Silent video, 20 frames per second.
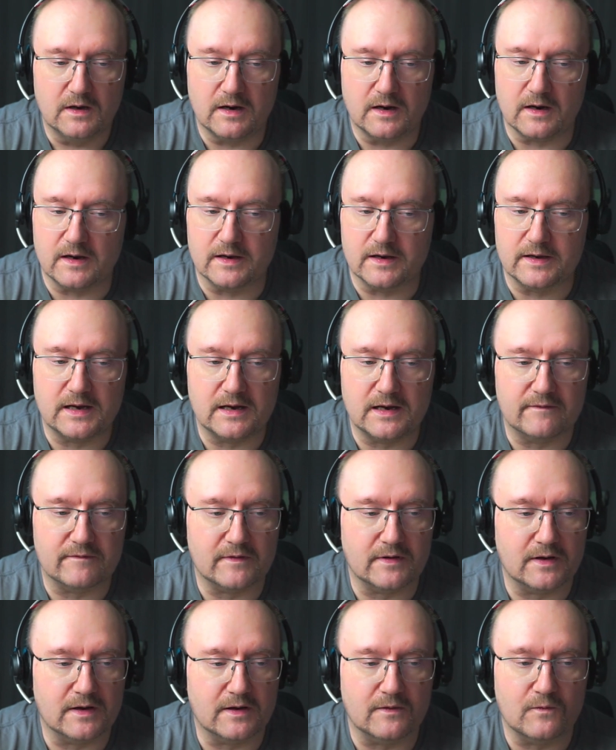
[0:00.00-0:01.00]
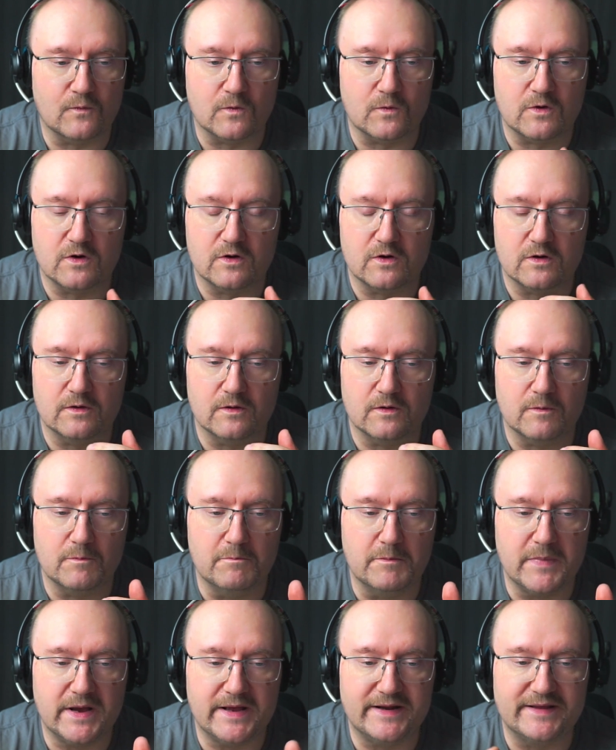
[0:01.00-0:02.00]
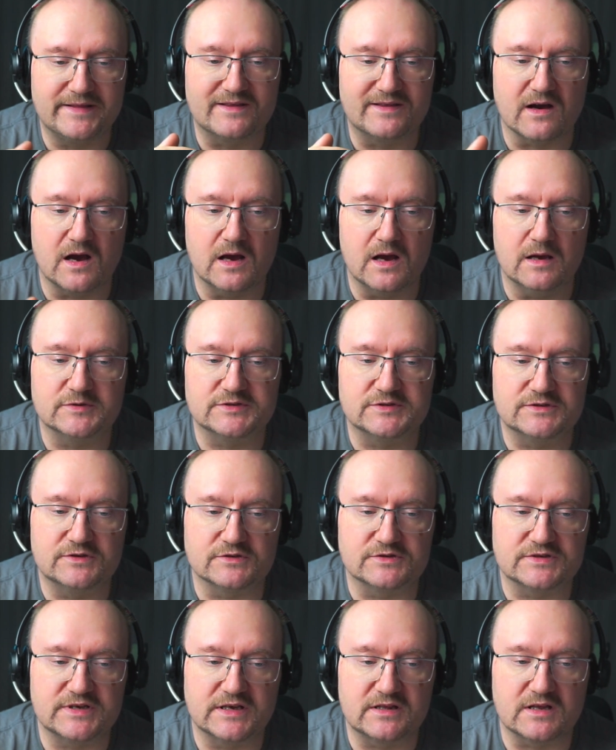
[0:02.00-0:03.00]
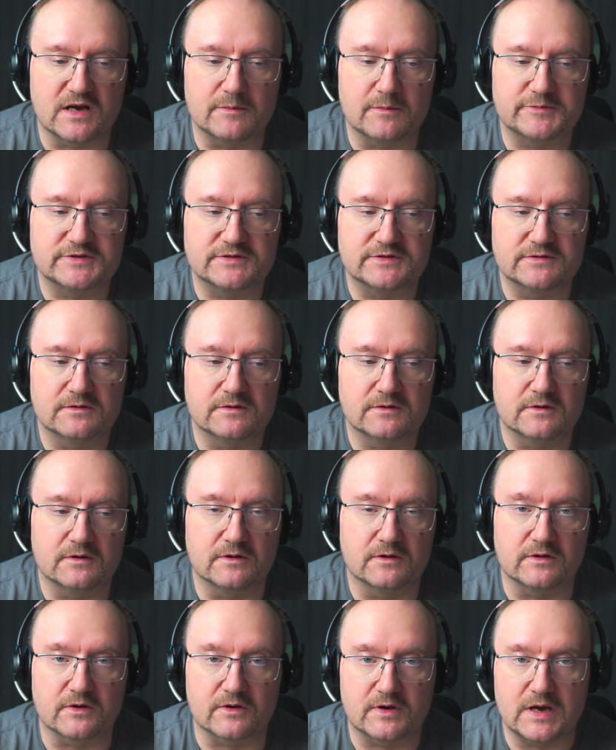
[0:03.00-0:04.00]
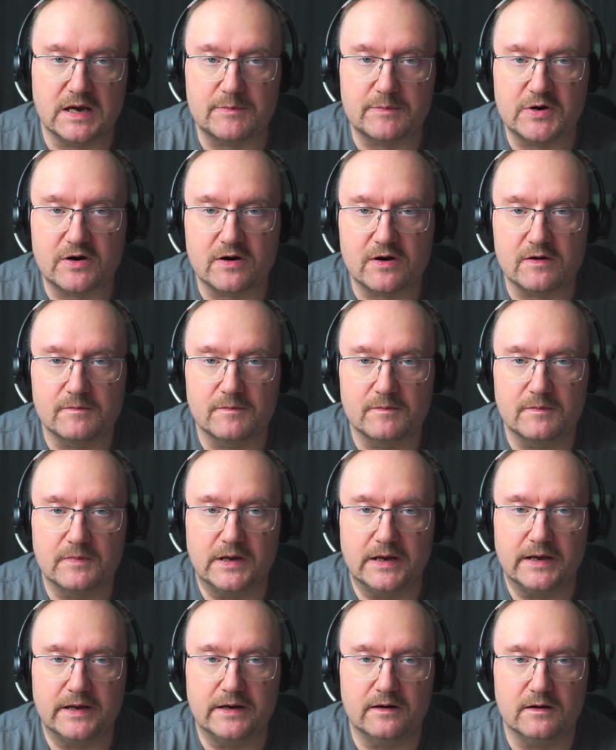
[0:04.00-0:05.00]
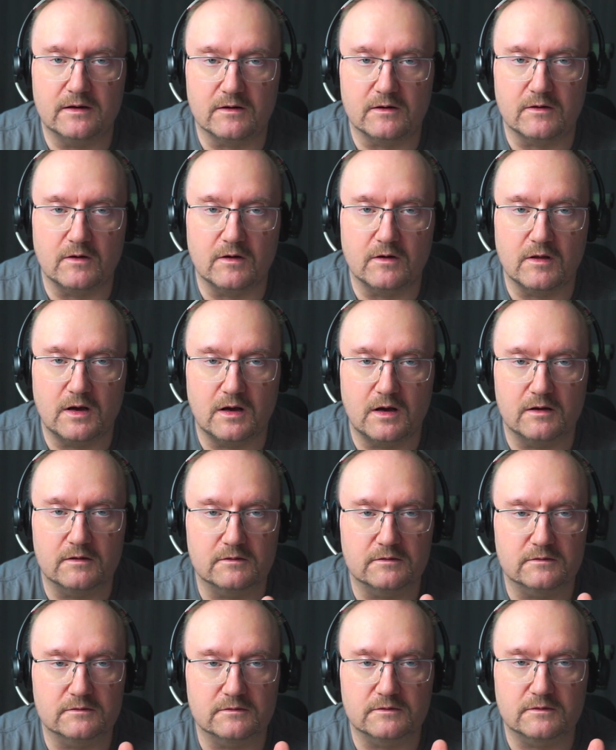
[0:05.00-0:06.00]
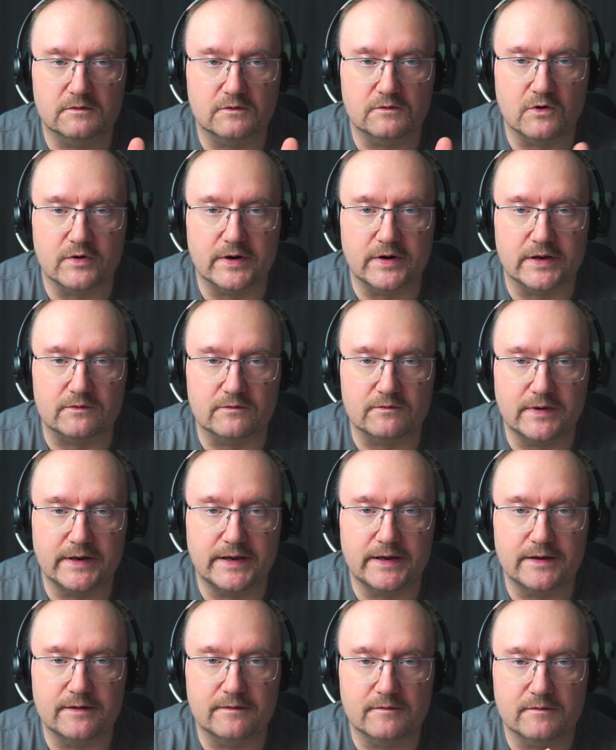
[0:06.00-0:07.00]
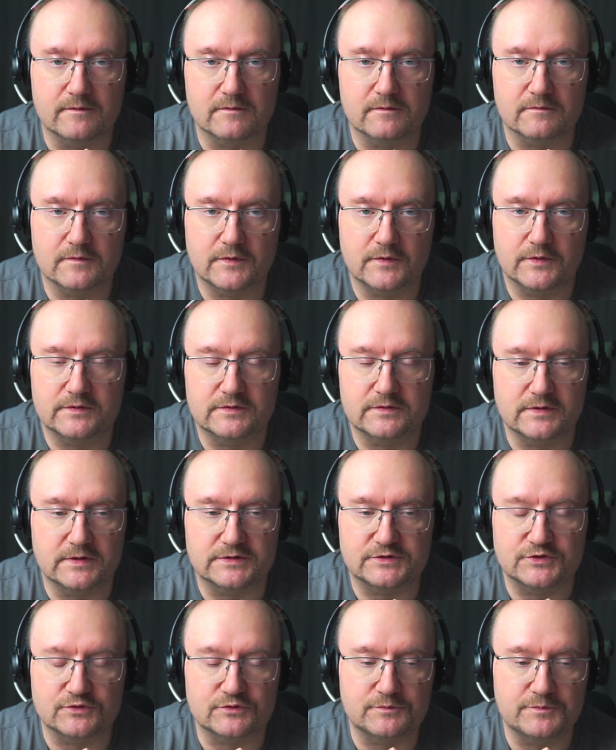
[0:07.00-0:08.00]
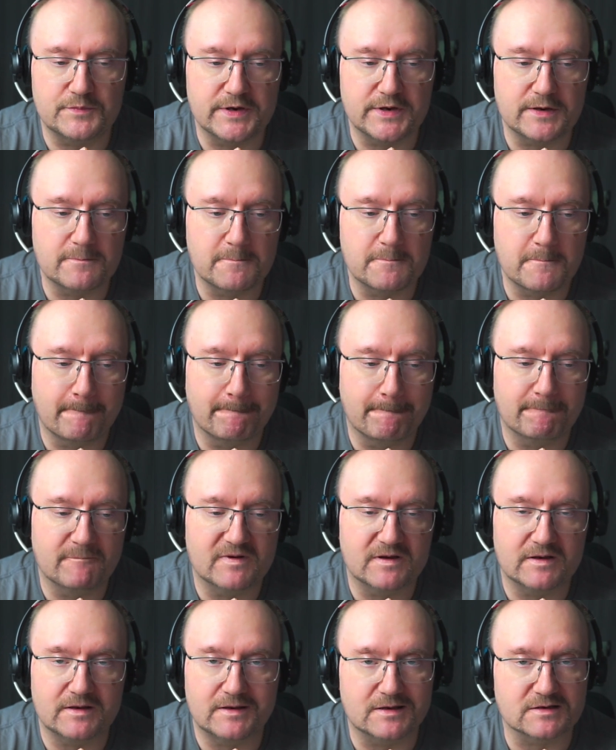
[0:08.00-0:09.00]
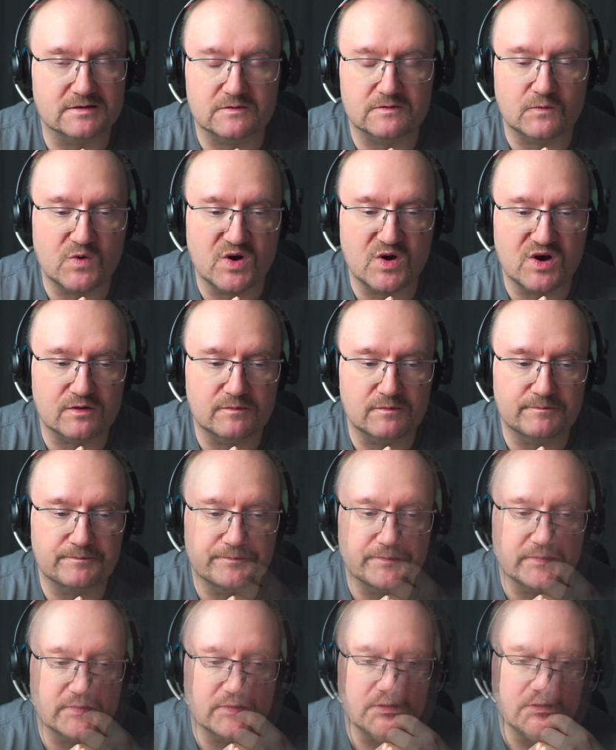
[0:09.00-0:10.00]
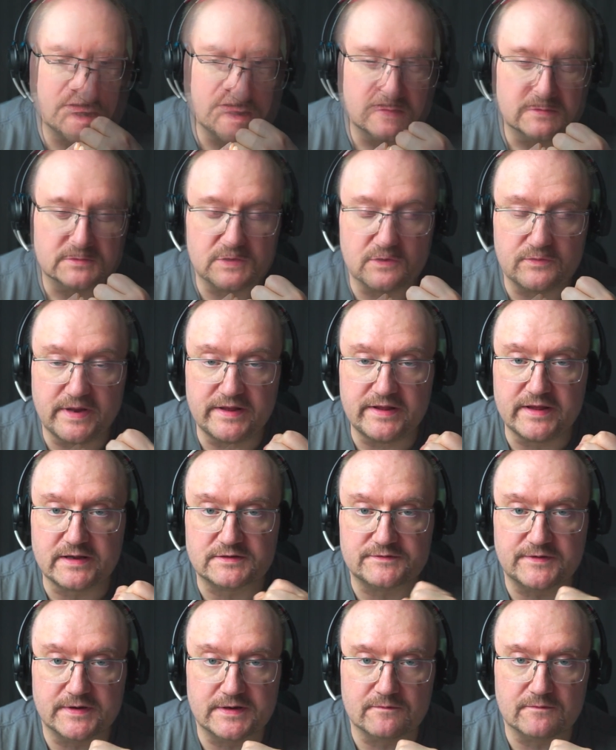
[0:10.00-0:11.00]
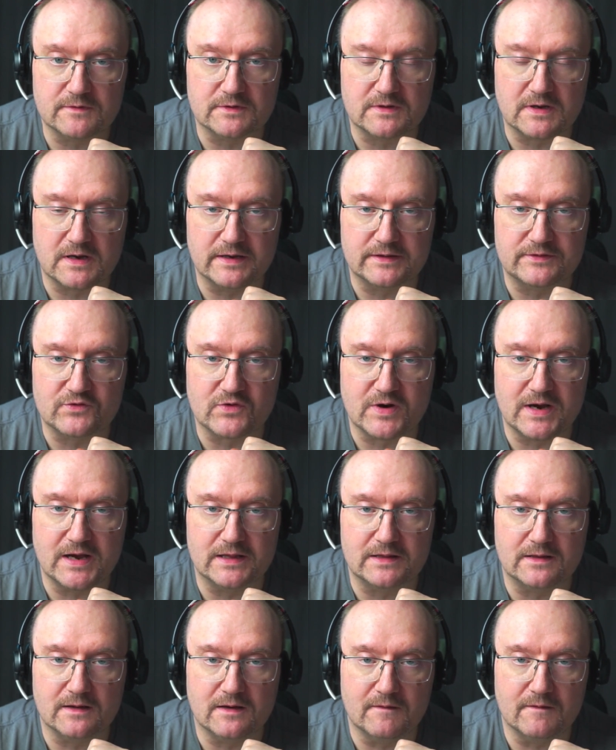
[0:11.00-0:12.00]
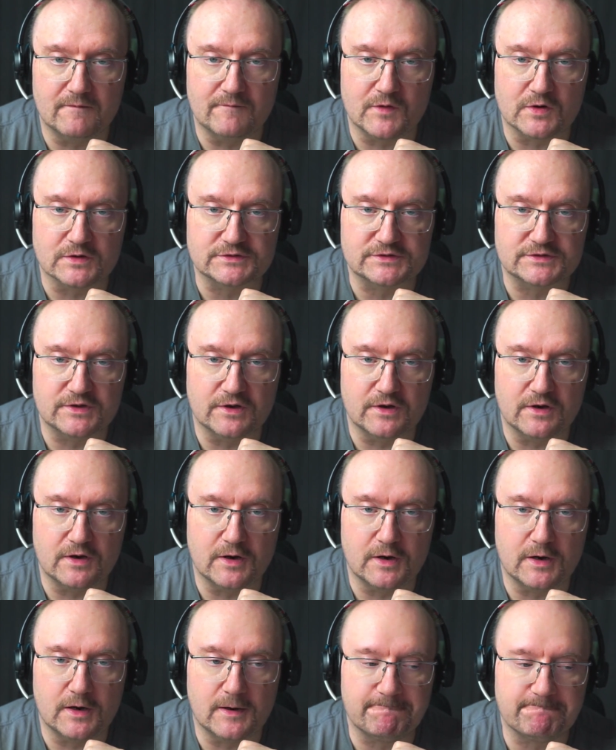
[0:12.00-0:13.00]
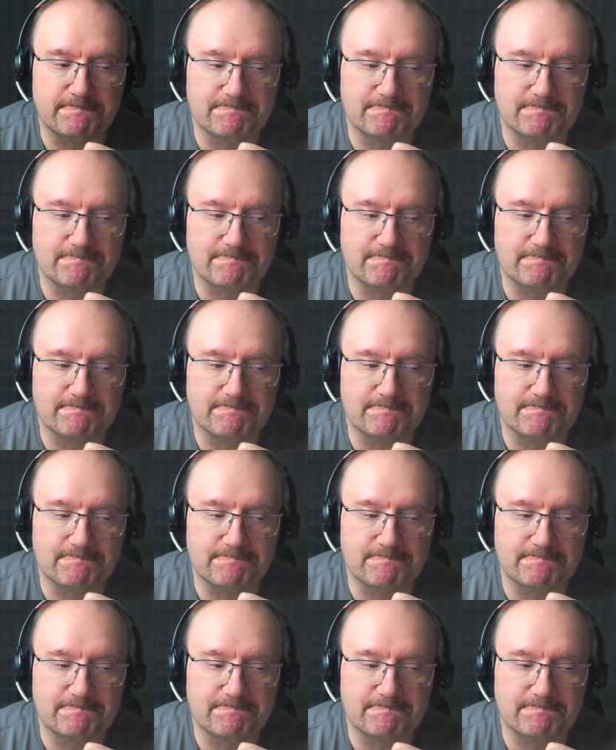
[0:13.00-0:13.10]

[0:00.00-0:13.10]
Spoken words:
I have gone many times the setups on the camera, and all are correct way, what they should be, doesn't work. So the next thing what I tried was the